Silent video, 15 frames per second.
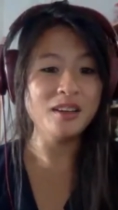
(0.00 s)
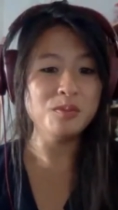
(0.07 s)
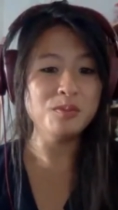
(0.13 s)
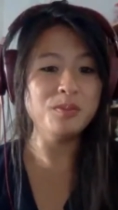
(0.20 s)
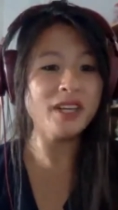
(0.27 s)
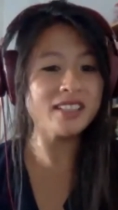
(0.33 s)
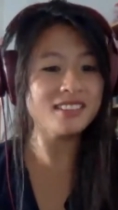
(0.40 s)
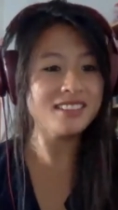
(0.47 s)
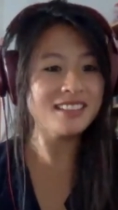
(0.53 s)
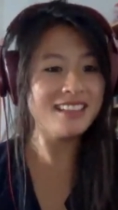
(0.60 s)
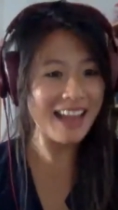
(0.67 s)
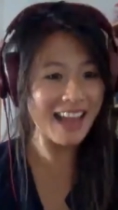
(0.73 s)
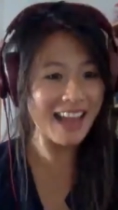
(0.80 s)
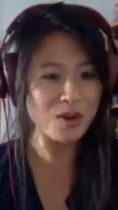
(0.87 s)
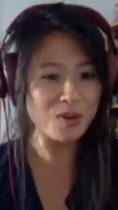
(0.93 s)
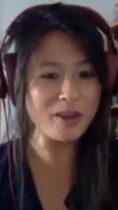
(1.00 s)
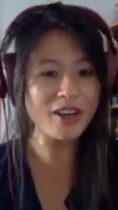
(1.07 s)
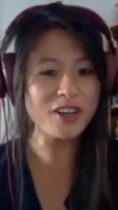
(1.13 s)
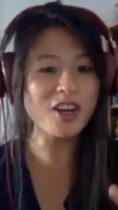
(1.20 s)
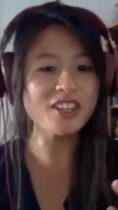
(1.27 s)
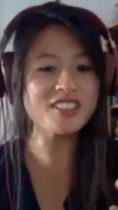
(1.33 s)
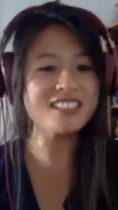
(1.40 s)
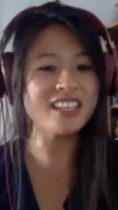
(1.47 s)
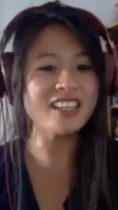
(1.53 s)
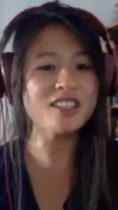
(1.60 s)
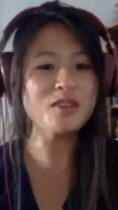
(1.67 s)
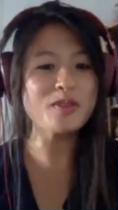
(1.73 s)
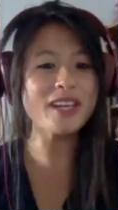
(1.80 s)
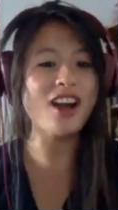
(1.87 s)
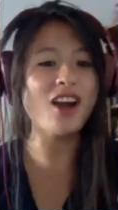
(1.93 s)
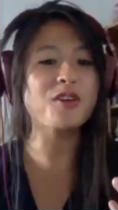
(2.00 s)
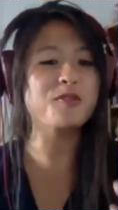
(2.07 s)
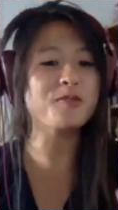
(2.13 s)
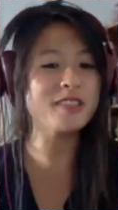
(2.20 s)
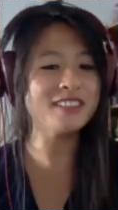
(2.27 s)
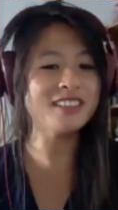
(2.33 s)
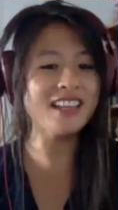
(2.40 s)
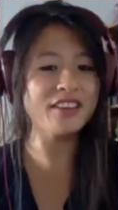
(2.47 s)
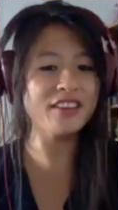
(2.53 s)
But now we are continuing our real life